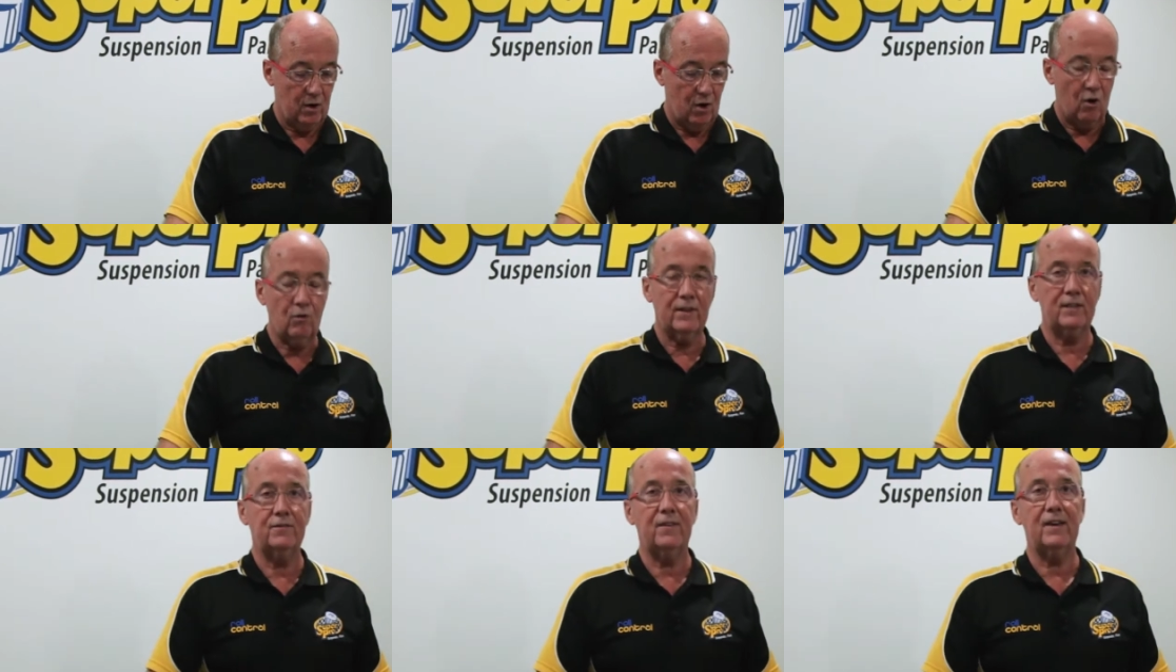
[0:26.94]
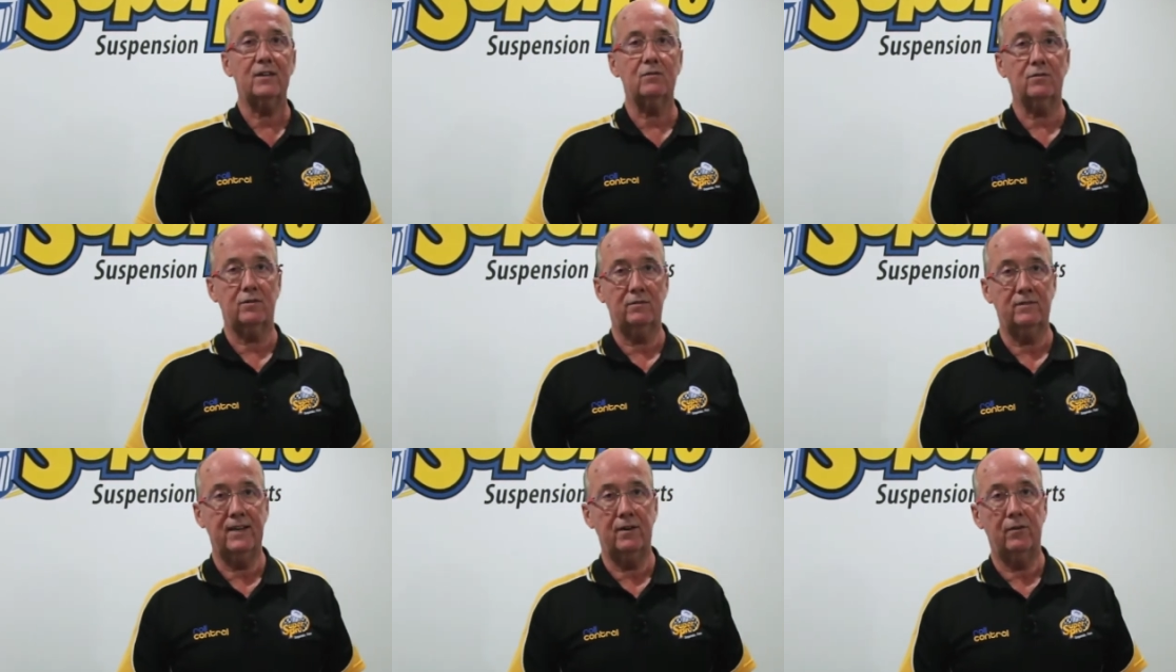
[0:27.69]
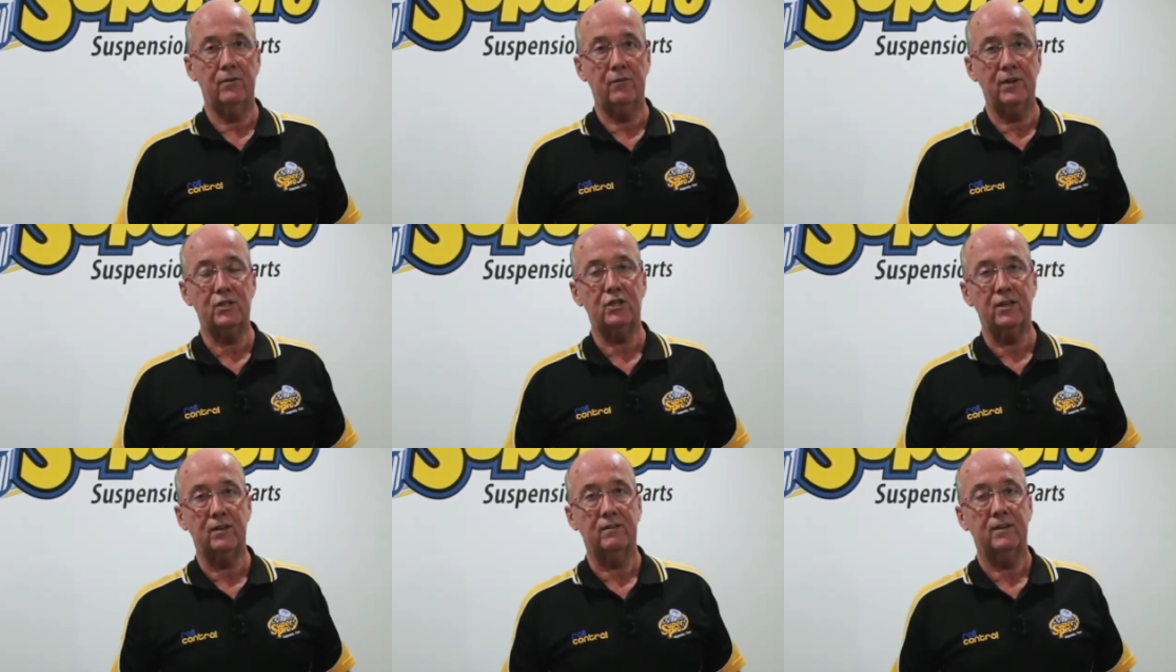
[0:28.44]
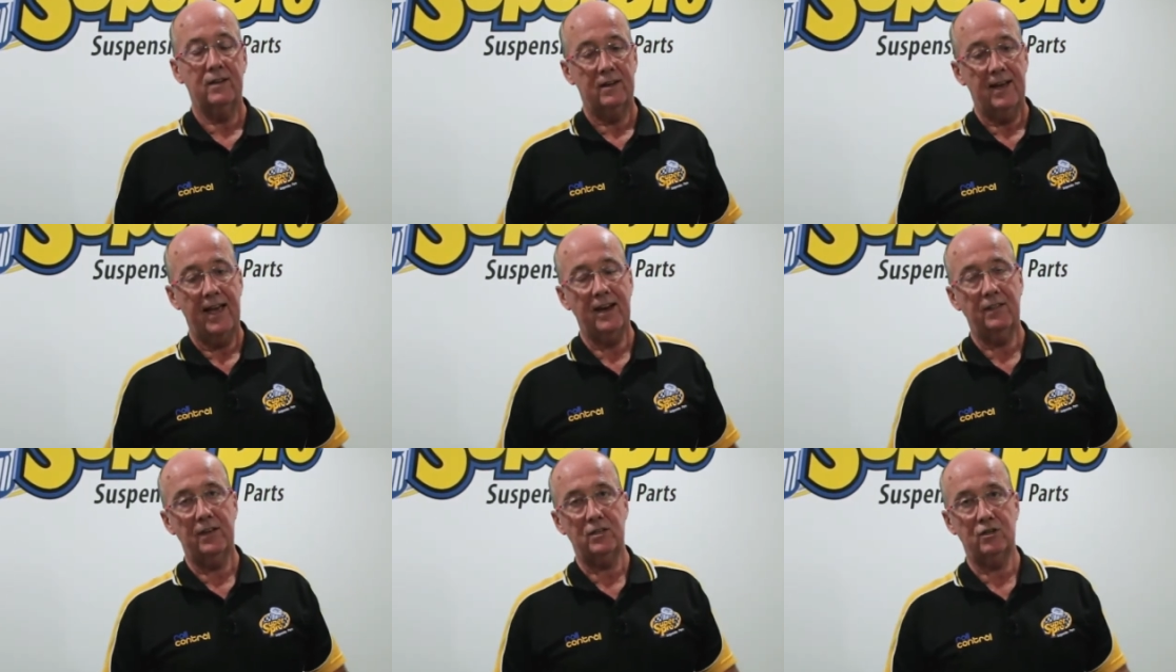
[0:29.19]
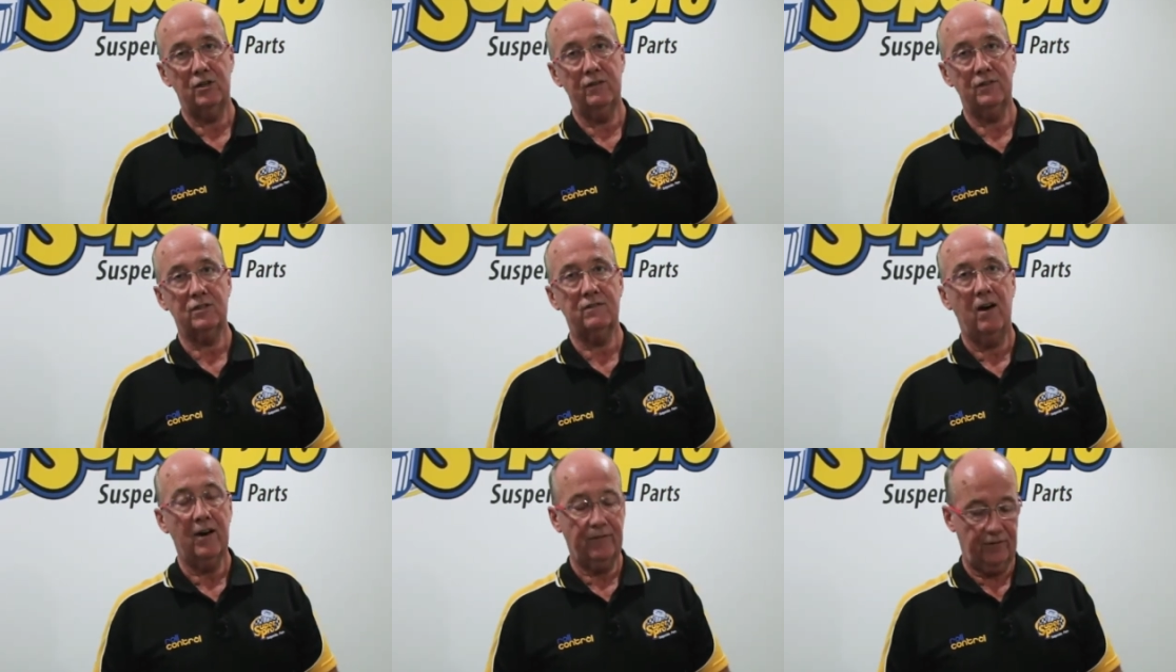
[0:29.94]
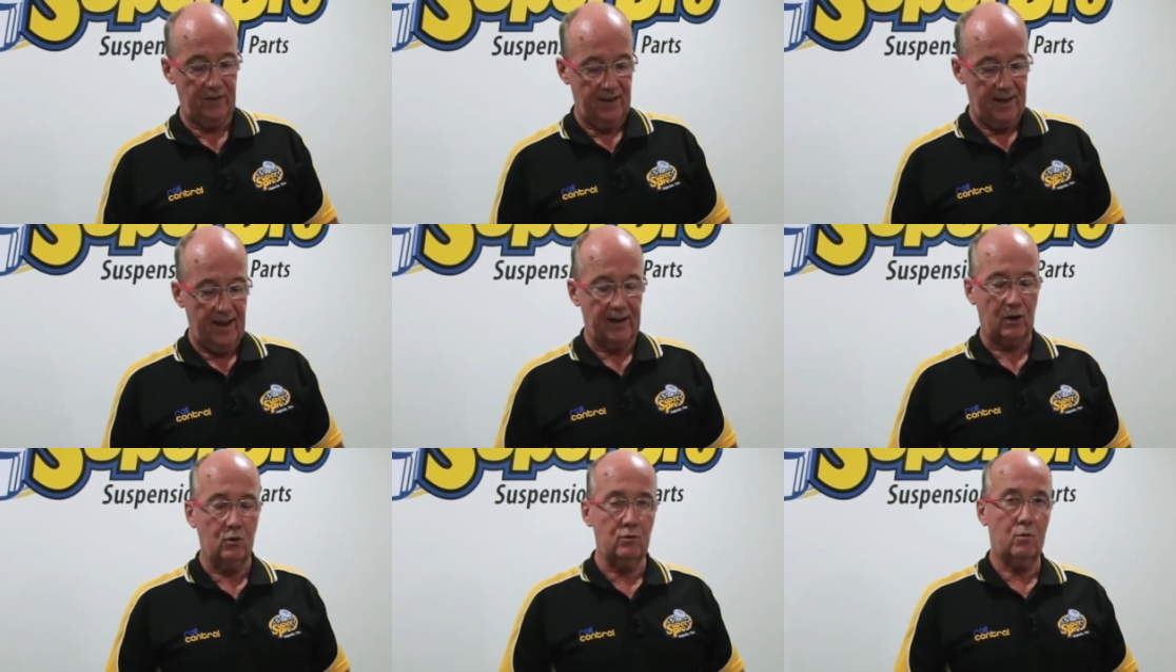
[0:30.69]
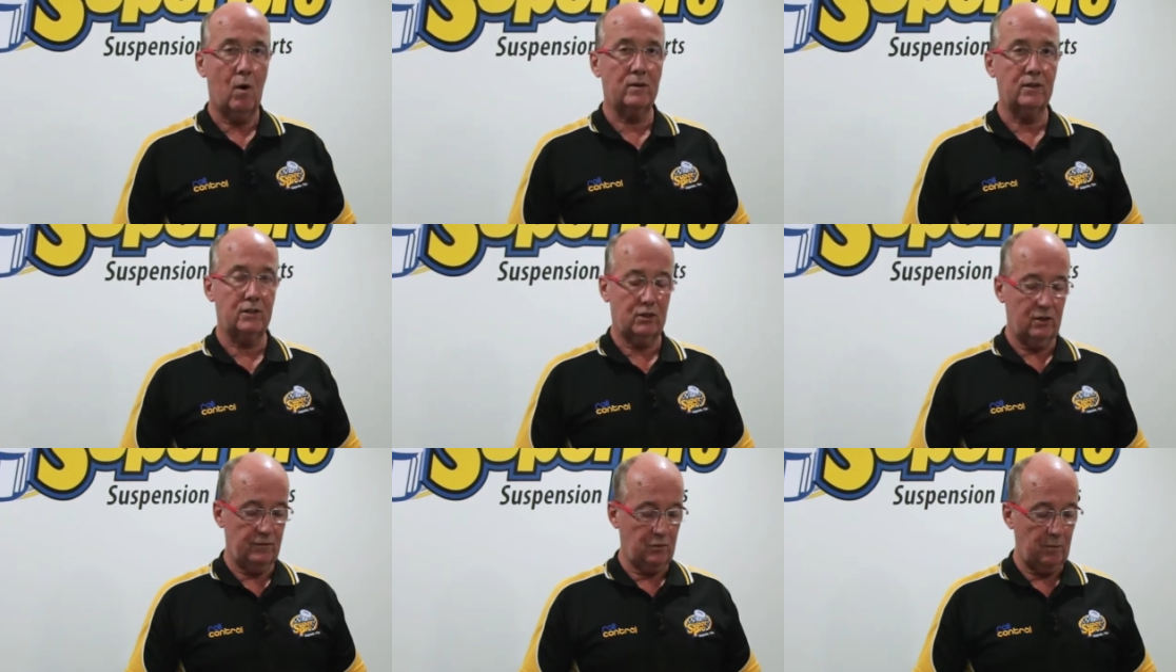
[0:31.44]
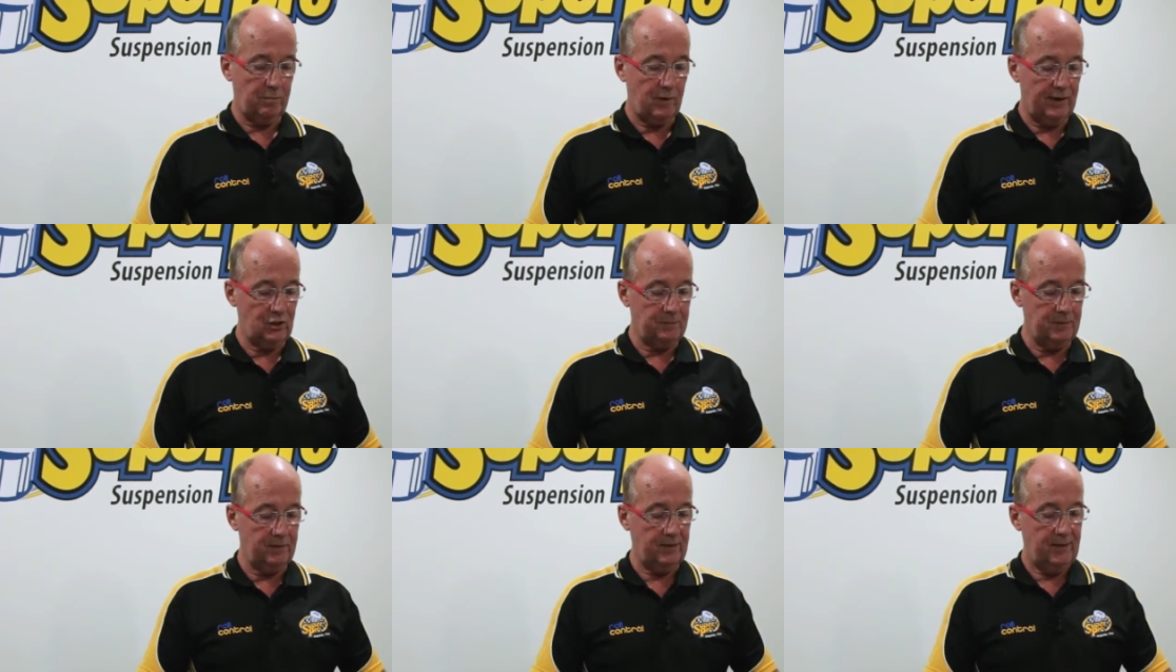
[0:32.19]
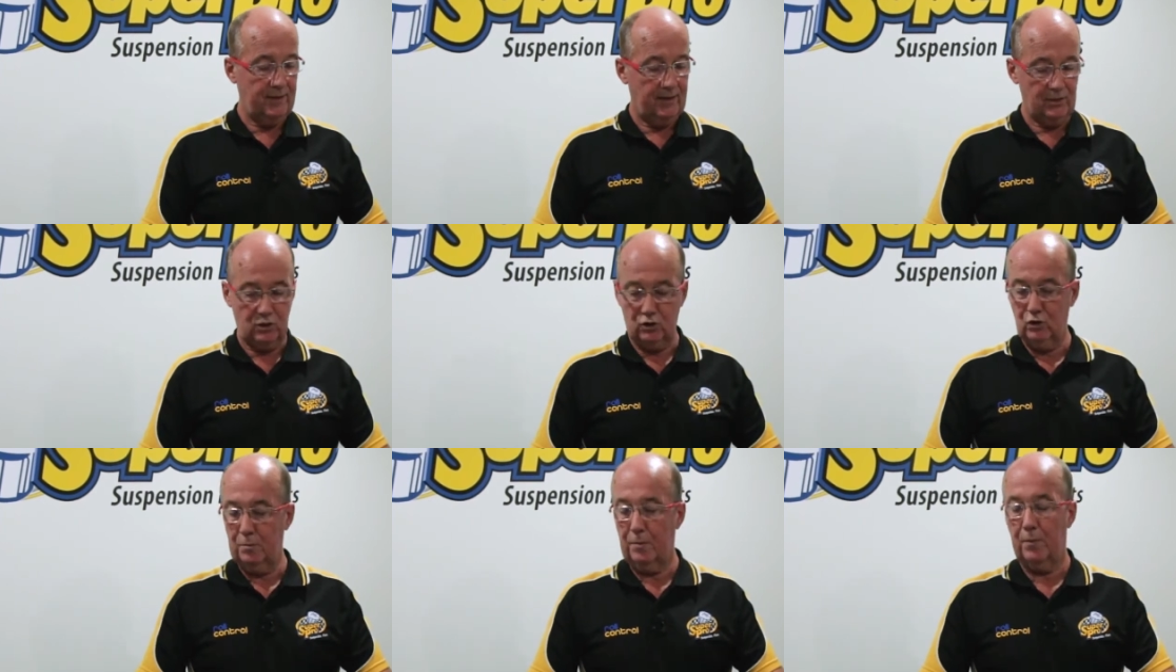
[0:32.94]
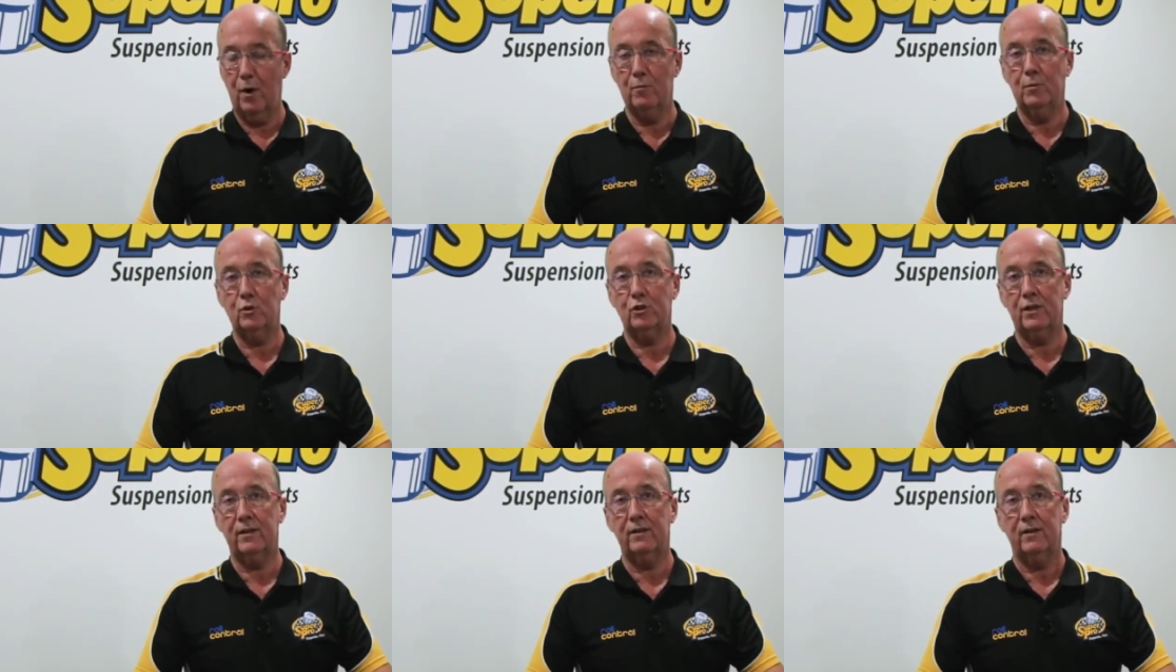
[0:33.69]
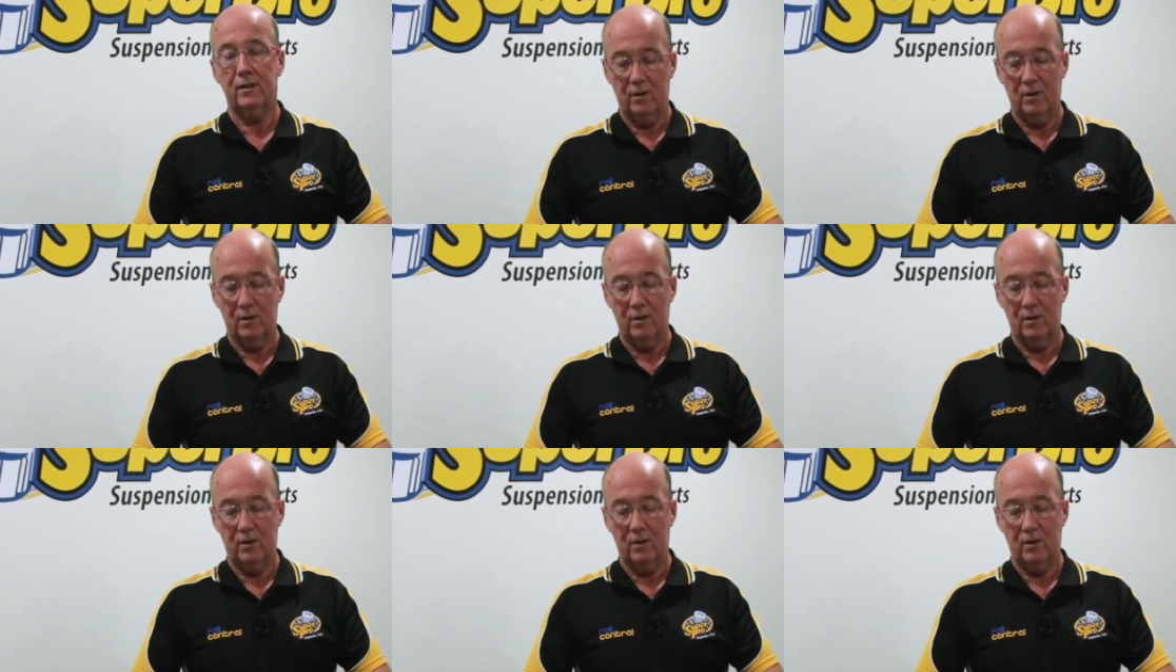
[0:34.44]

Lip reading: All these vehicles are reaching end of their service life, and a good quality service replacement is a SuperPro bushing